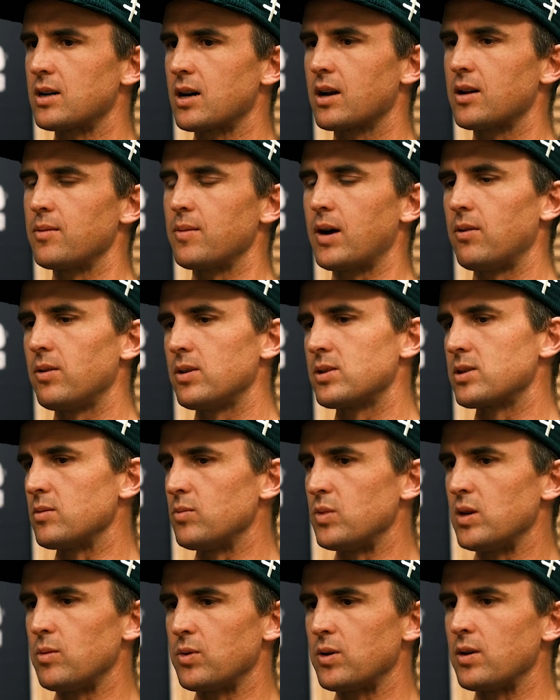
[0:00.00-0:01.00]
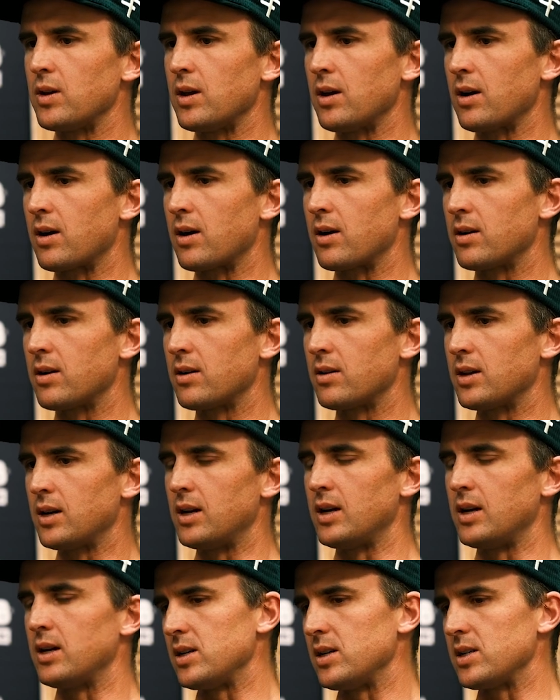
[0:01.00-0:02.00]
about with some people here that
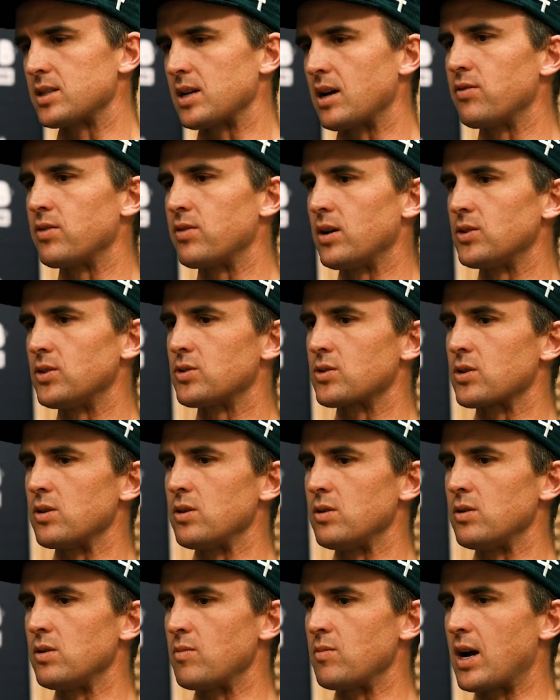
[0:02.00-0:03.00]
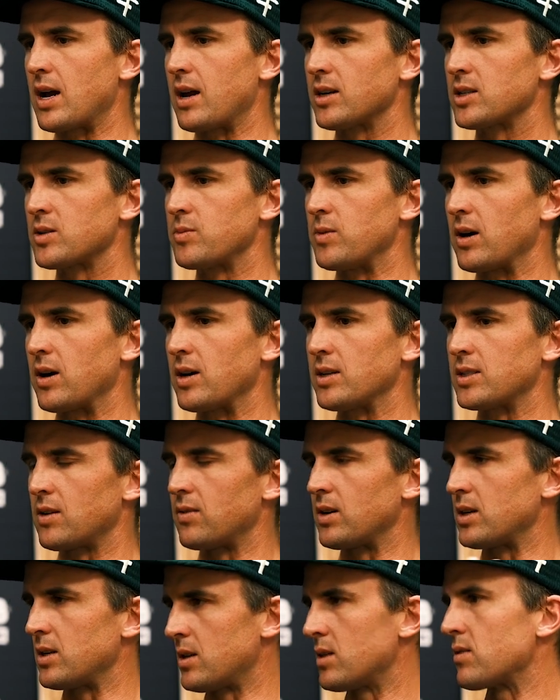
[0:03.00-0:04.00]
at least I felt true in my experience
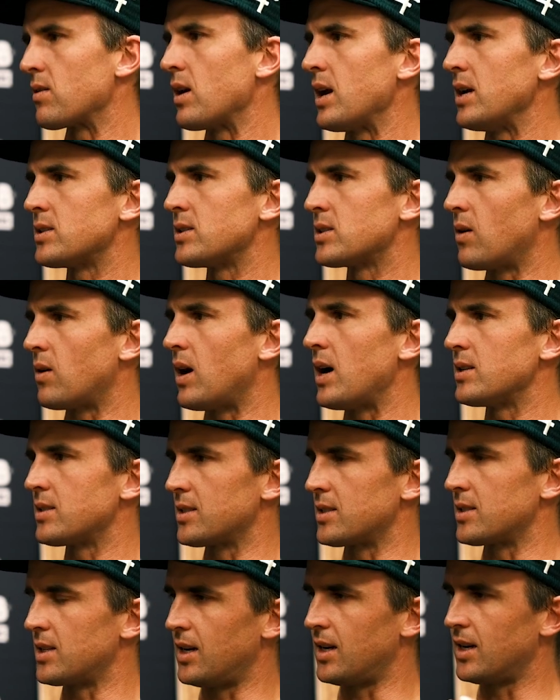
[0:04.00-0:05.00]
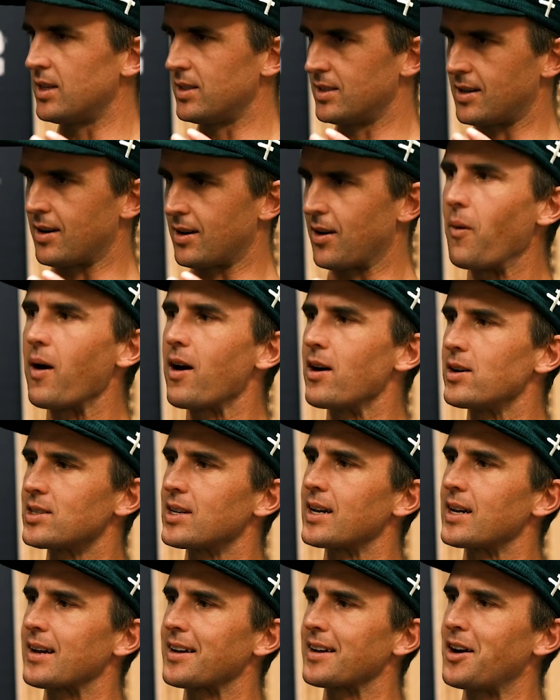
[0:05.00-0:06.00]
having done the race twice is that Tarawera is
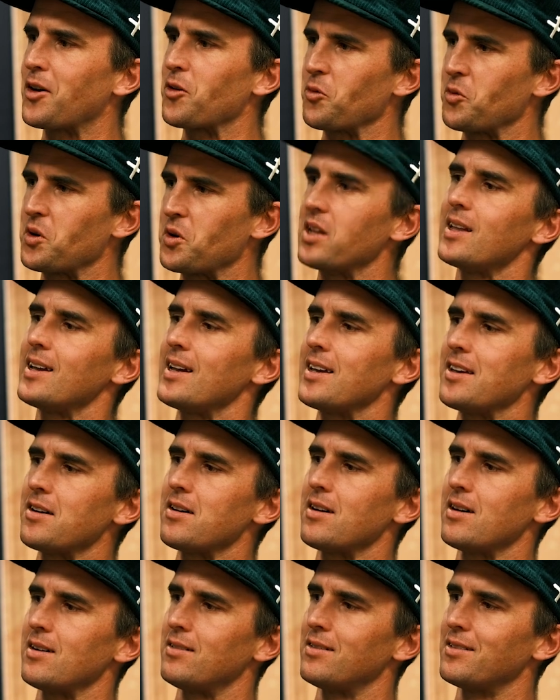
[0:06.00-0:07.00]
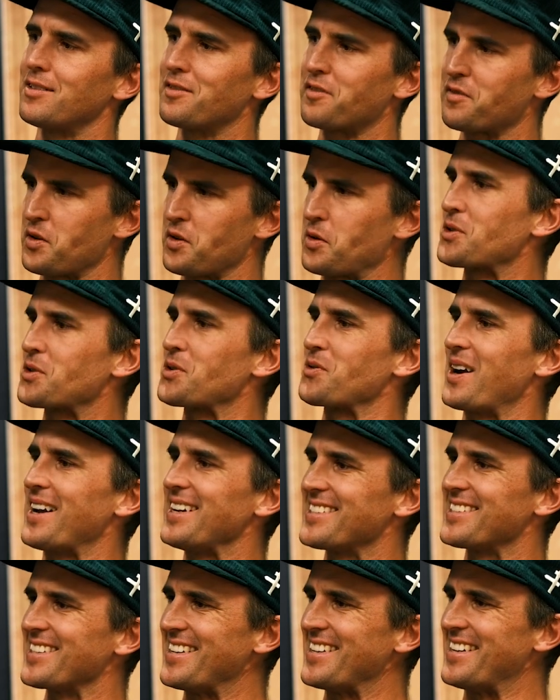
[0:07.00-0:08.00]
like a really good first
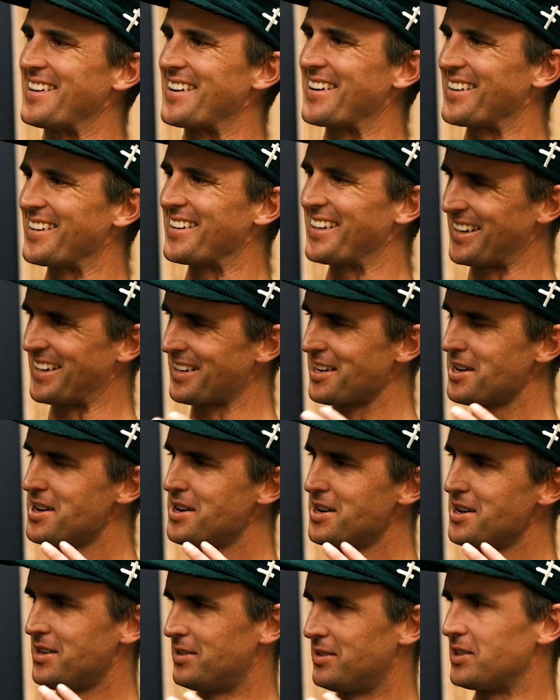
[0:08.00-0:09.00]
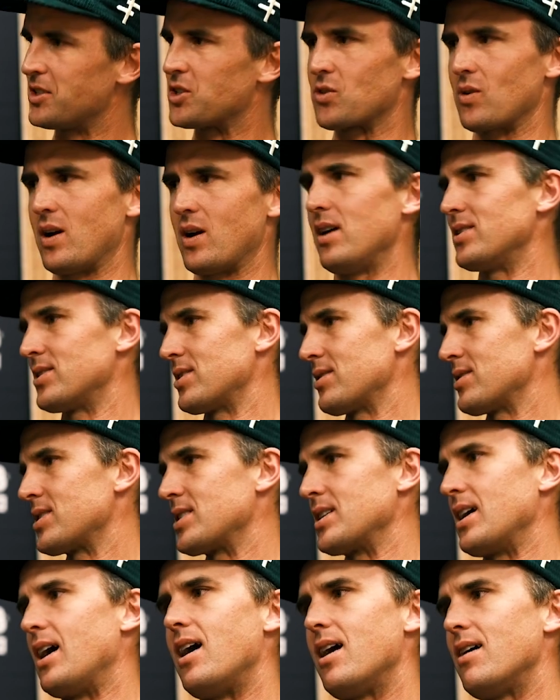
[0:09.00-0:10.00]
race of the year. Like the trails are
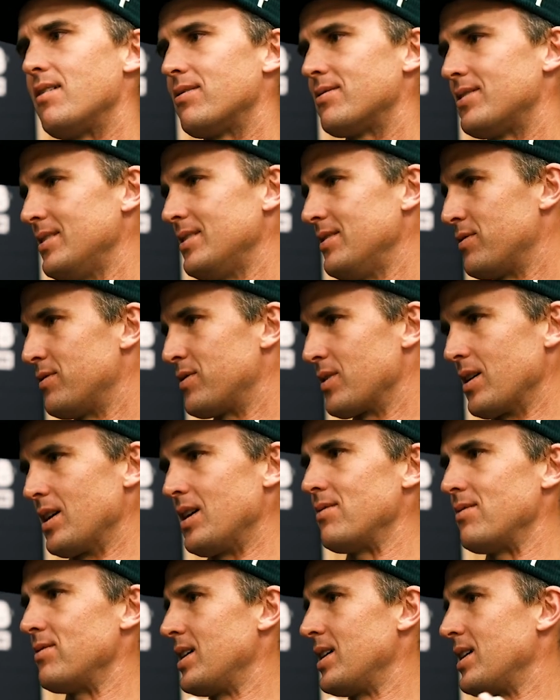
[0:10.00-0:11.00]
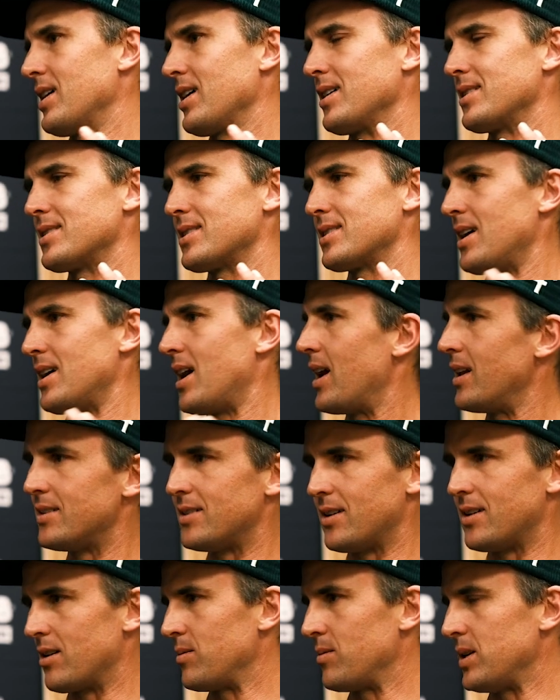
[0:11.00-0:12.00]
soft and forgiving. It's not
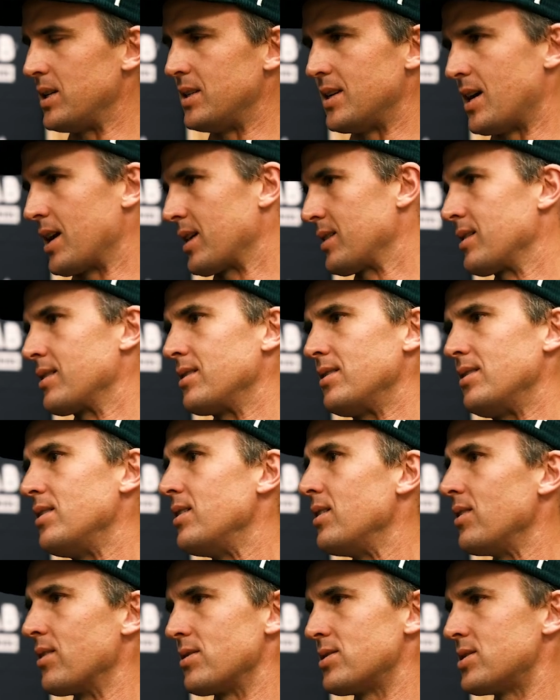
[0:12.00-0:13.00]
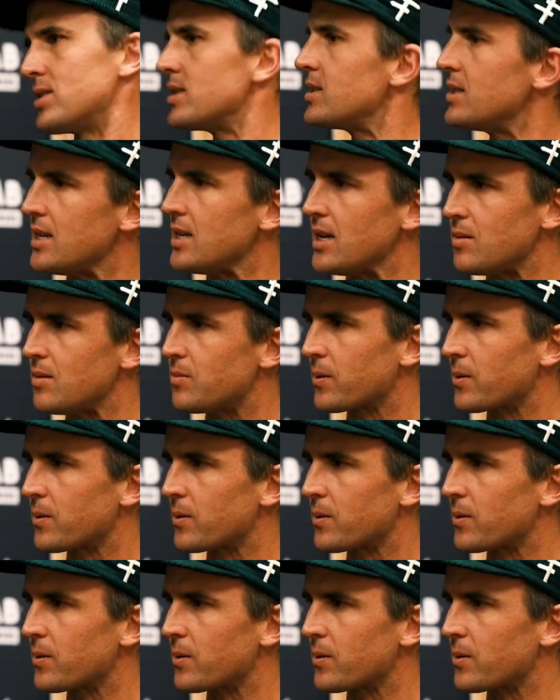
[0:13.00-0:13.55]
terribly technical or steep.